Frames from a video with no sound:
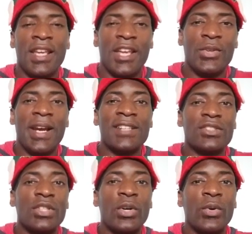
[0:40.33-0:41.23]
And you guys are
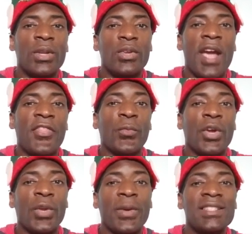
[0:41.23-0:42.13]
told you have to
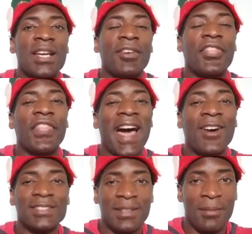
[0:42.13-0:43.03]
run a race of
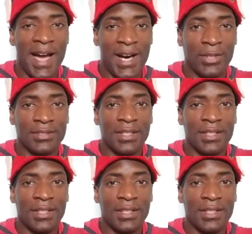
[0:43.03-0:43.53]
1,000 miles.